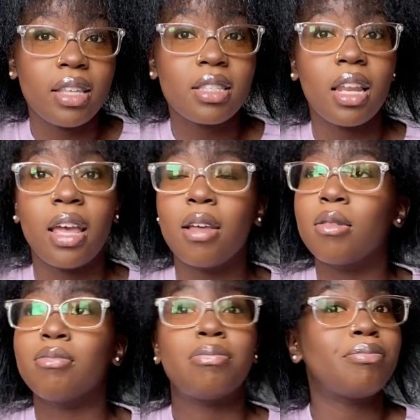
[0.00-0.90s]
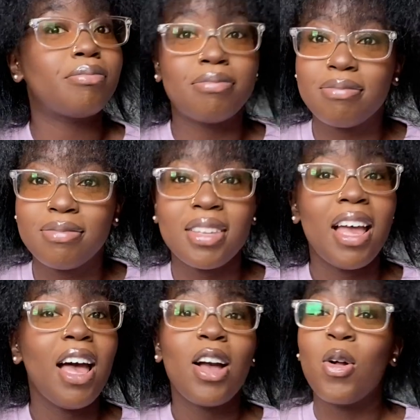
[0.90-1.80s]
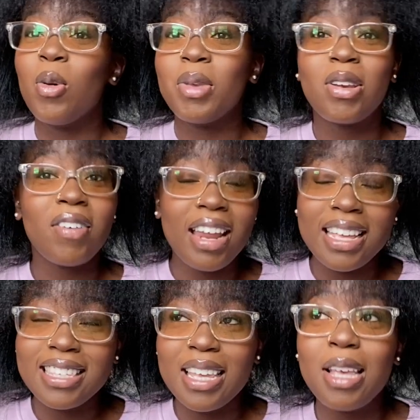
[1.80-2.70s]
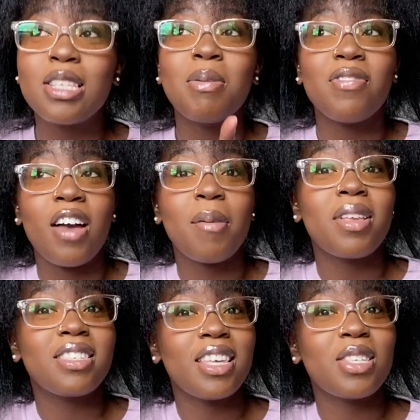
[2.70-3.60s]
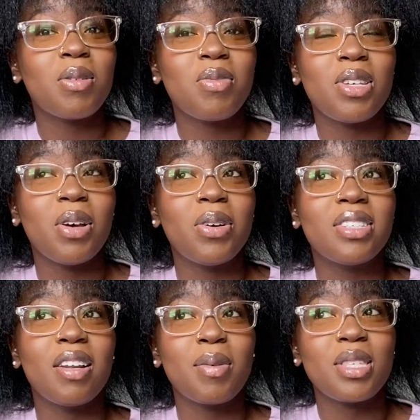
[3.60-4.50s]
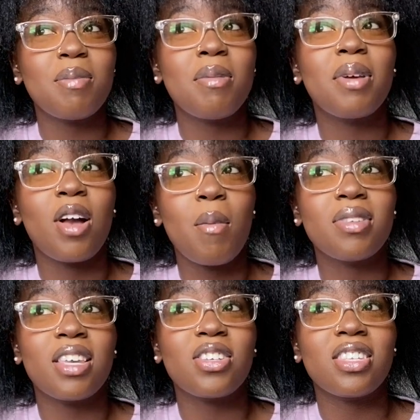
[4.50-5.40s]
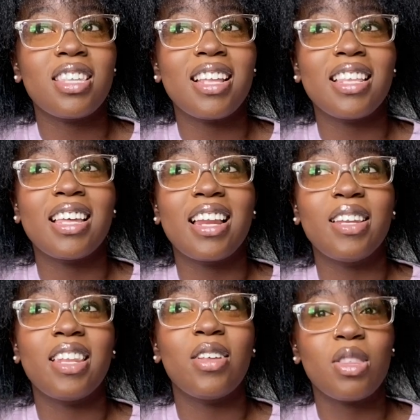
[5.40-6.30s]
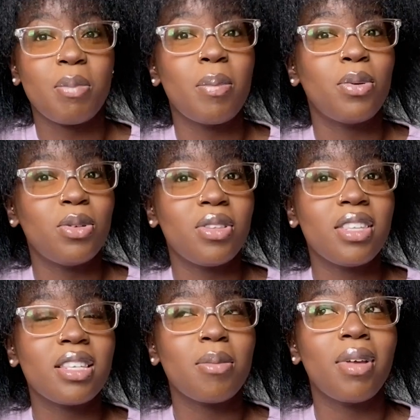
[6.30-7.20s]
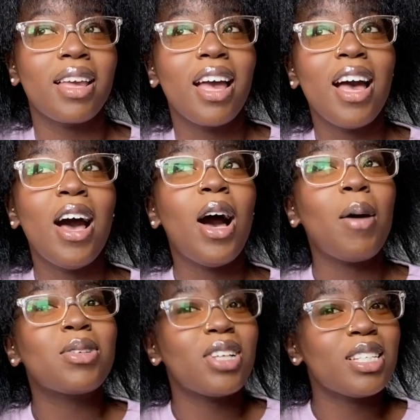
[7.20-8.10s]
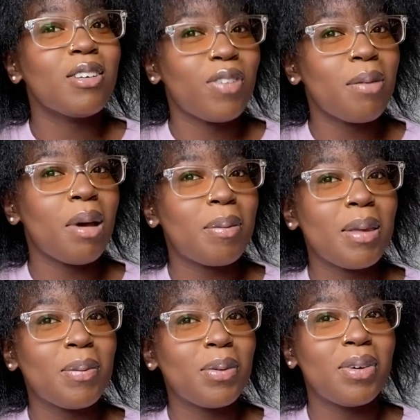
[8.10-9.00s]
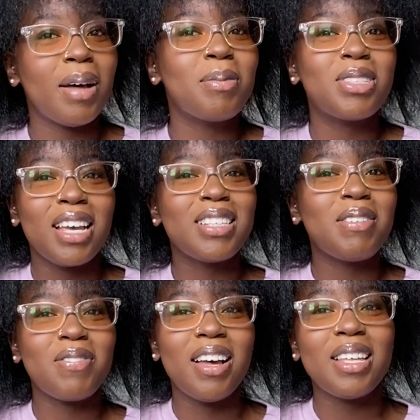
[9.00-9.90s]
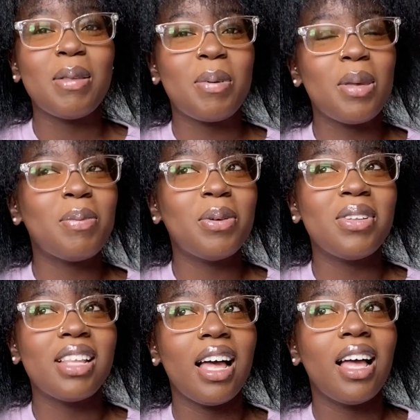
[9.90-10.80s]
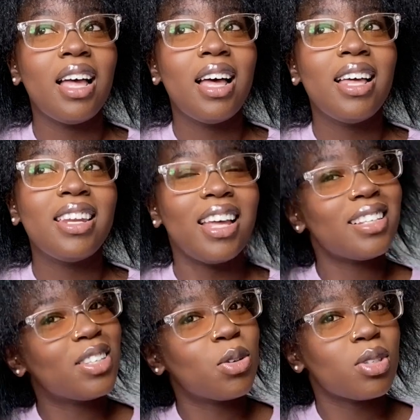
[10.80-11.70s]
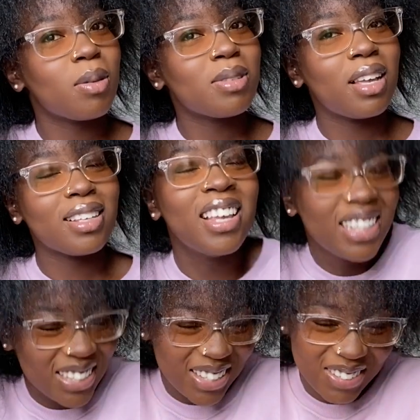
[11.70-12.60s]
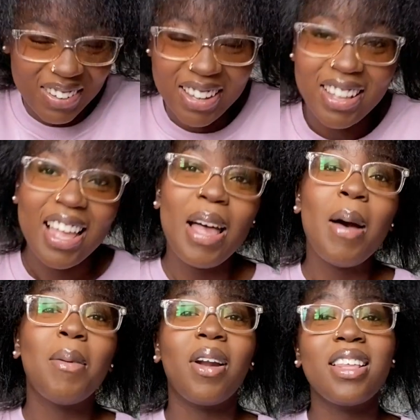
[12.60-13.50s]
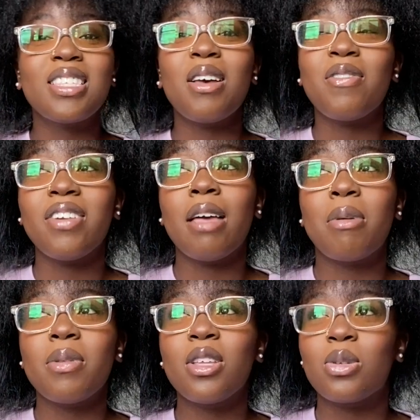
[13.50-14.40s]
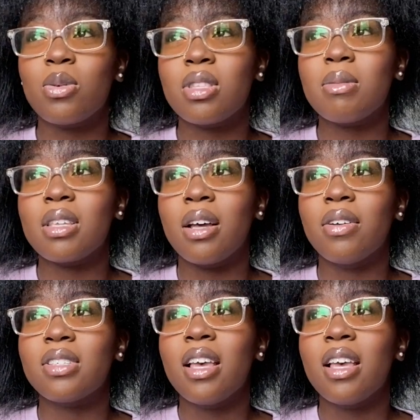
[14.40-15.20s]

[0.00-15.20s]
like, call me crazy. To be fair, I've been seeing some videos and I've been seeing people in comment sections saying that they're glad that other people do this. I'm like, I'm starting to find my people. I'm starting to find the people that like to talk to themselves as well. Well, honestly, I feel like people that talk to themselves